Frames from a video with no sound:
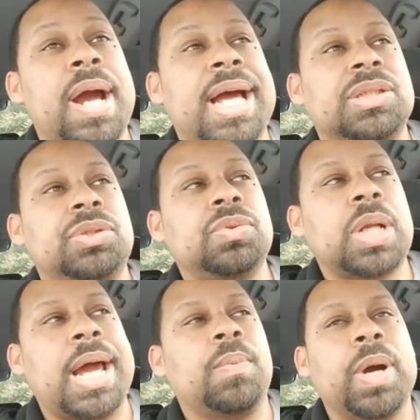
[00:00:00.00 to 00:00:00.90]
as to
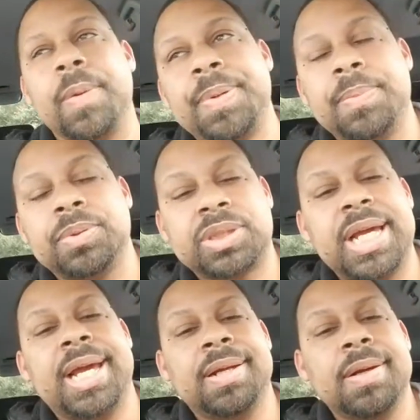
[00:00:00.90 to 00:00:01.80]
like where people
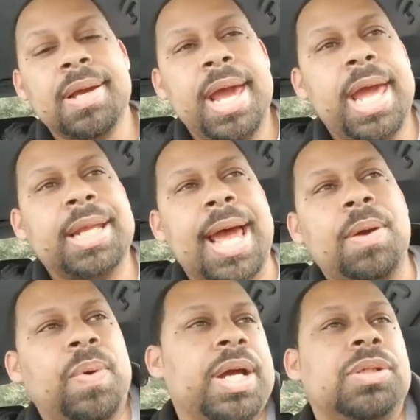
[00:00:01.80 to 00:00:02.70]
stand and like
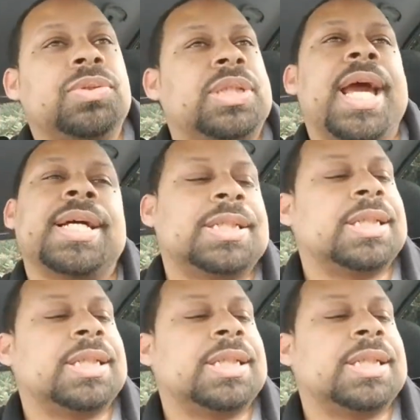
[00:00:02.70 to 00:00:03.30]
where you stand.